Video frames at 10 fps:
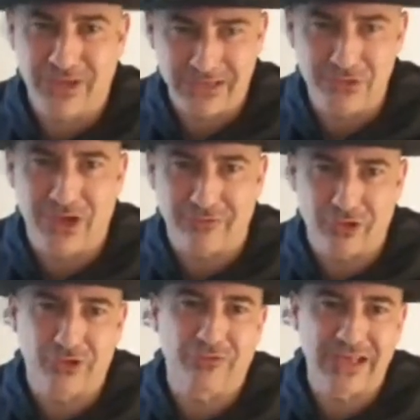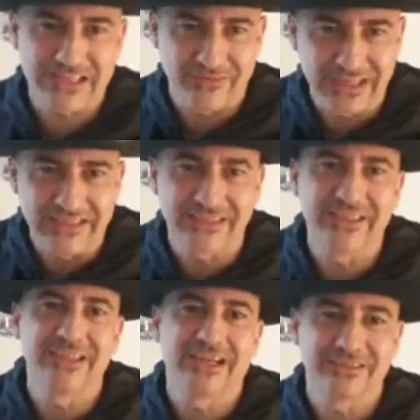you have a lot of
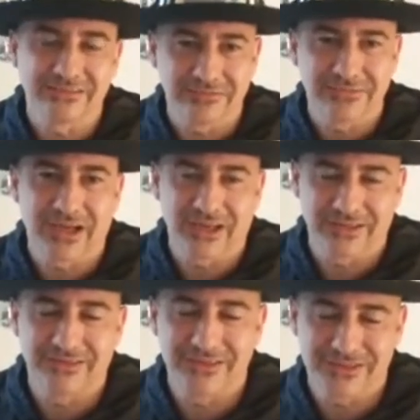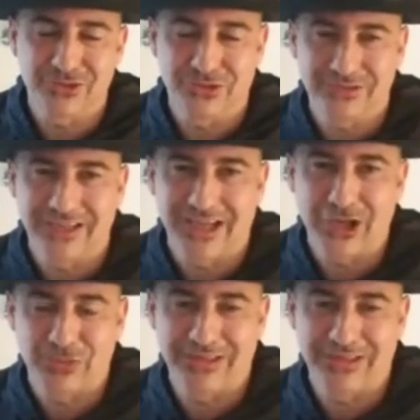flexibility and yeah, I love it.